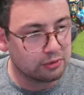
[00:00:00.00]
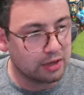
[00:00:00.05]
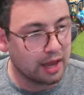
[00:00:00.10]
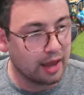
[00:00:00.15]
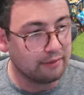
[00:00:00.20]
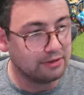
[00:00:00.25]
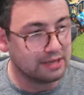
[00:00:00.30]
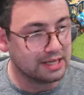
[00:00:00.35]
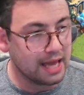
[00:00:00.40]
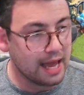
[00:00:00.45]

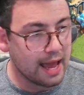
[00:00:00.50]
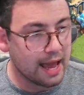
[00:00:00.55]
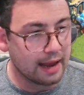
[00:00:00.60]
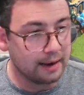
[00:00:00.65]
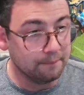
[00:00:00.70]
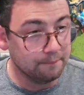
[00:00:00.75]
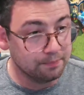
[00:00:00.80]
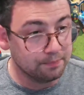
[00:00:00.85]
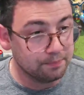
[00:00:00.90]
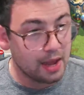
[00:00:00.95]
KVK
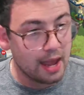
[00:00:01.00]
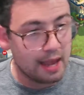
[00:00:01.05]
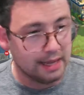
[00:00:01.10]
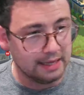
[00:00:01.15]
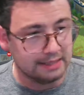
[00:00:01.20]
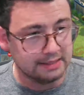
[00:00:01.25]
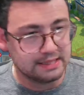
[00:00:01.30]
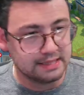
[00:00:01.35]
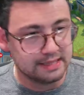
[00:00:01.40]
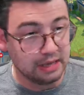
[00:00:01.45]

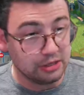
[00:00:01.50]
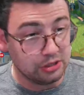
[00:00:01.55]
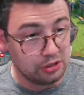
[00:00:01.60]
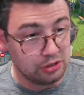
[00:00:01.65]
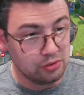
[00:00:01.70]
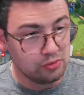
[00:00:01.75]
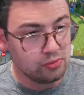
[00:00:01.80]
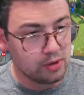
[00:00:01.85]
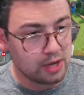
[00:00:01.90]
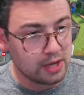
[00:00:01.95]
is that
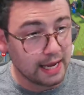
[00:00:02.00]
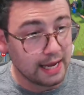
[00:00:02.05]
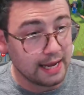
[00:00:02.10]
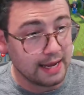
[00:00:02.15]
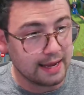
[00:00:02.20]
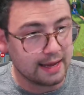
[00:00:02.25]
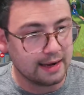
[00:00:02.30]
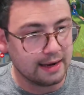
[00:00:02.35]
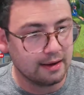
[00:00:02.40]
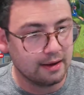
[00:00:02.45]
you
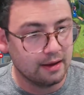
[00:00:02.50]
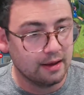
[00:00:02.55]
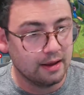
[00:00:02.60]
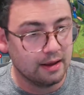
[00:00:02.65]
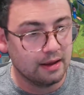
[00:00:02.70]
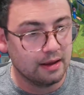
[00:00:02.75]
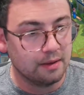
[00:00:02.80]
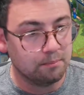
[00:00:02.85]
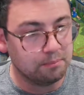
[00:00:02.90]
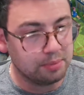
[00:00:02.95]
can
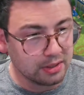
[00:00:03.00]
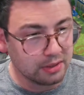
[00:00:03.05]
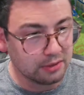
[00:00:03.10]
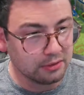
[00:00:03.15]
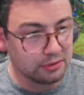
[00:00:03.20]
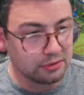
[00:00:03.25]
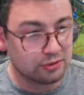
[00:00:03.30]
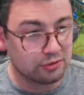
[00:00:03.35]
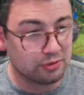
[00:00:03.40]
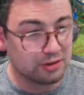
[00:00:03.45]

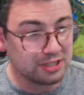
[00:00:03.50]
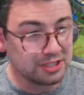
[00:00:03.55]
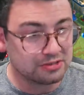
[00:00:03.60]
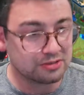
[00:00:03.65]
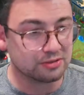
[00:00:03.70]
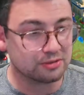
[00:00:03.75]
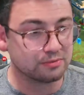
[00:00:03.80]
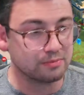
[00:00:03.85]
build Crystal